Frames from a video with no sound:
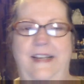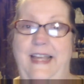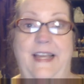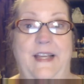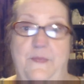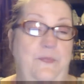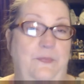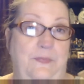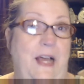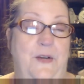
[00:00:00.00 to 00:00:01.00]
And
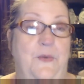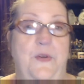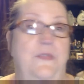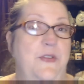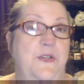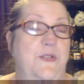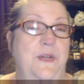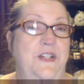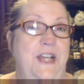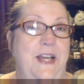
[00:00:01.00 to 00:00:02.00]
I don't know if others
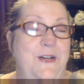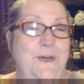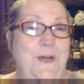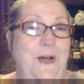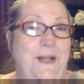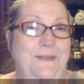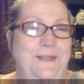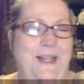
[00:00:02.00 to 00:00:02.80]
cringe at it or not.